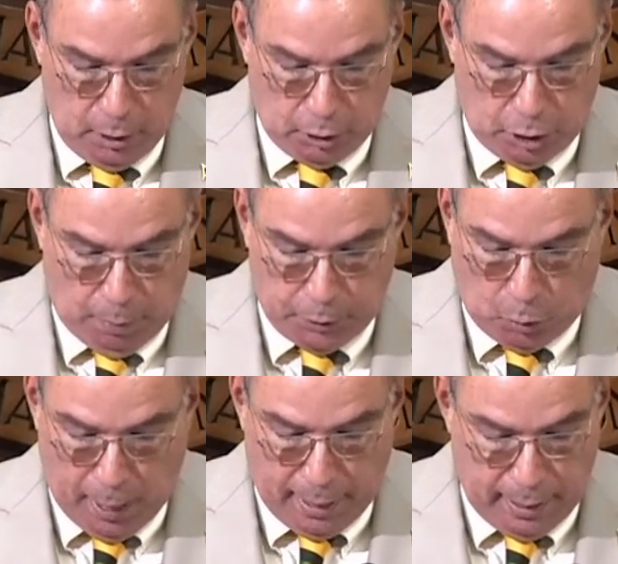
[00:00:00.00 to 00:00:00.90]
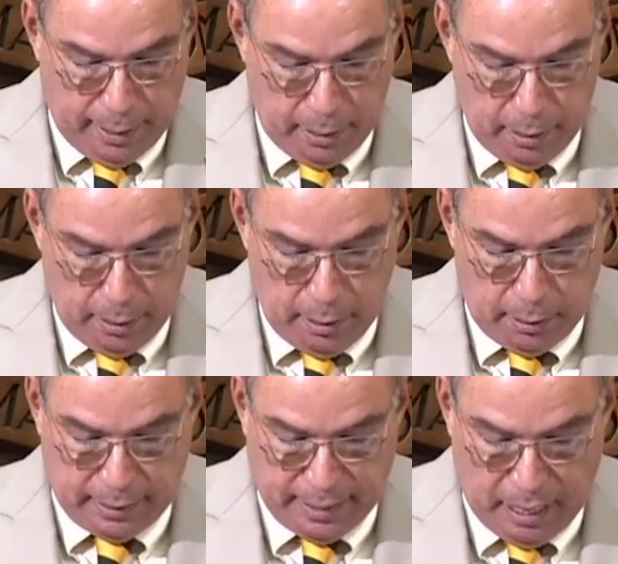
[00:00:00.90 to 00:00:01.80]
Subsequently,
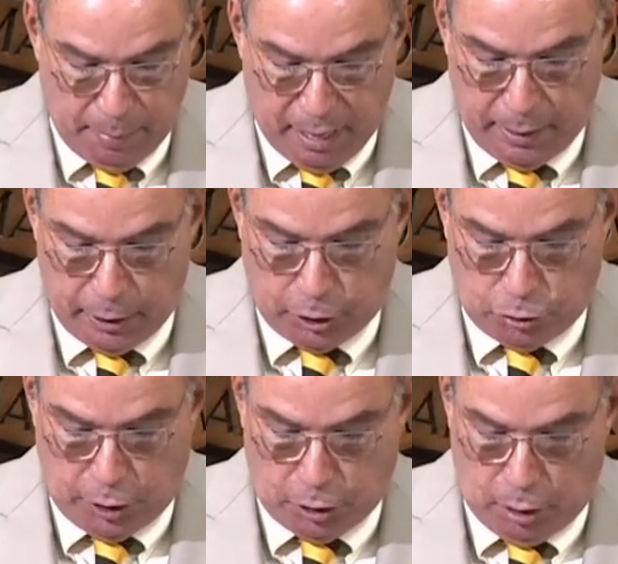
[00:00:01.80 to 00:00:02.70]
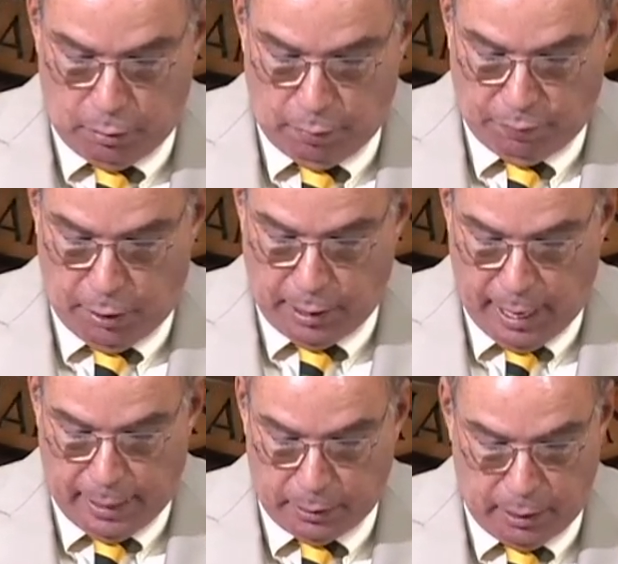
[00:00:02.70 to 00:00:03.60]
the same administration further
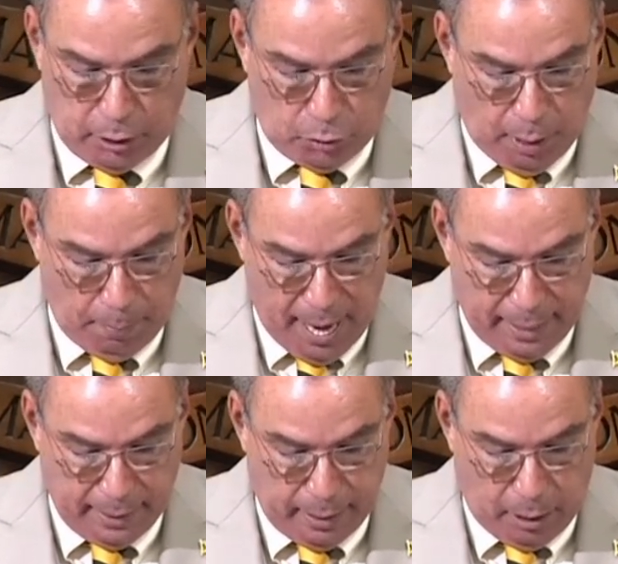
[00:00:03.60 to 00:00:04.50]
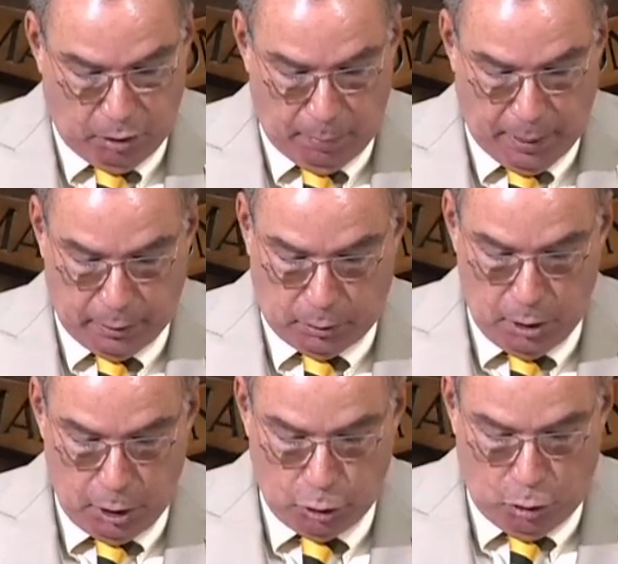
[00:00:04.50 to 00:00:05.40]
entered into a binding agreement
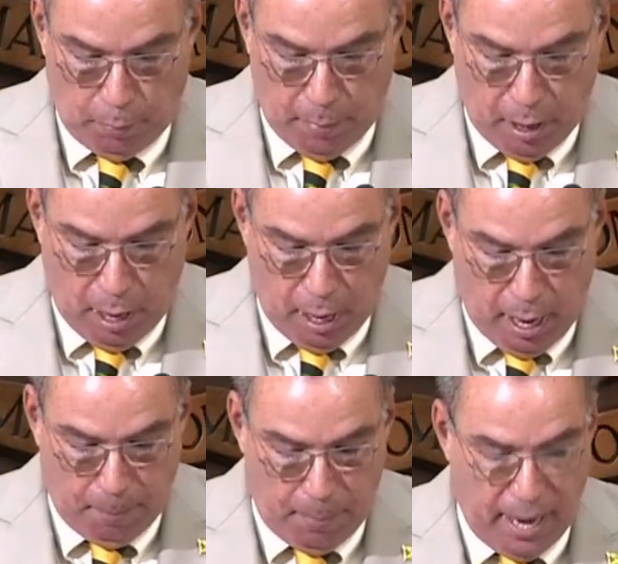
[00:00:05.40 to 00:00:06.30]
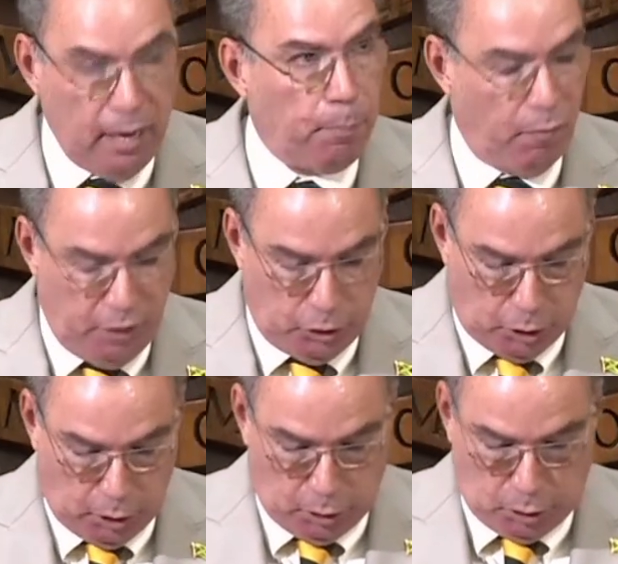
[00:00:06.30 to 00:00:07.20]
to amend
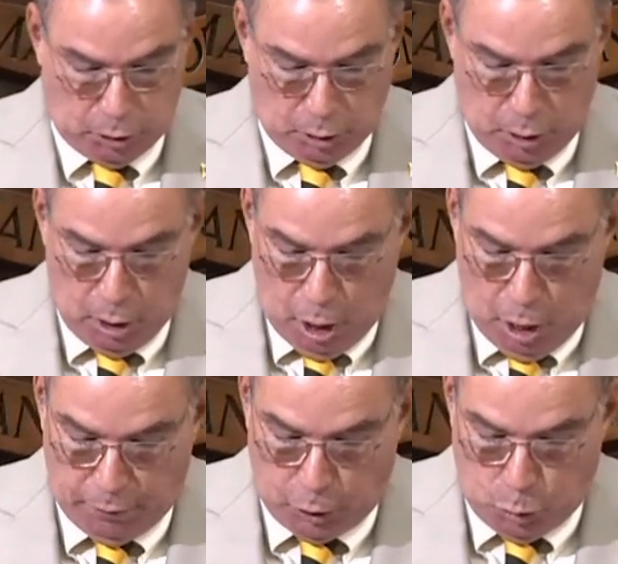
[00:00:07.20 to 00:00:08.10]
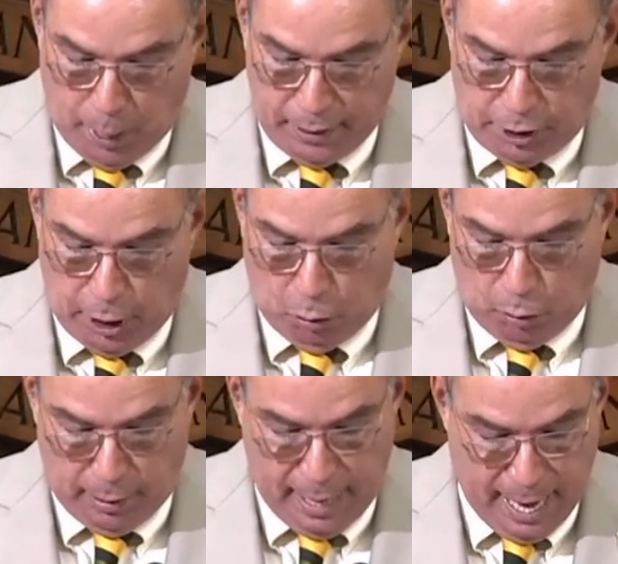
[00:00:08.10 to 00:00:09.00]
provisions of the
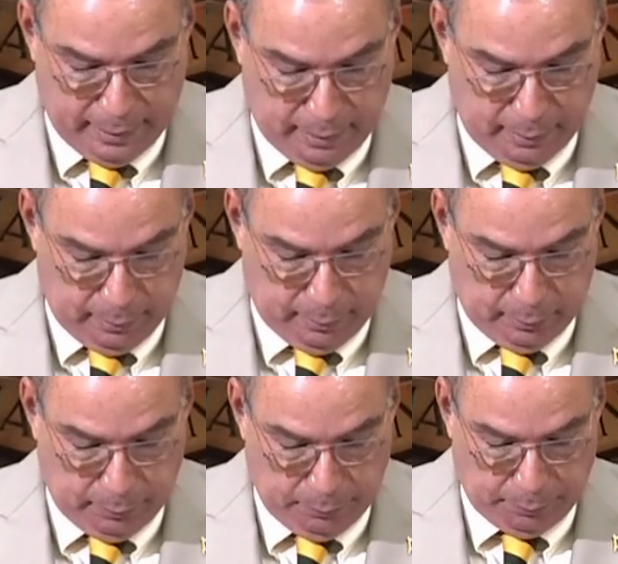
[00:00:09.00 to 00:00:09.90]
20-year-old license.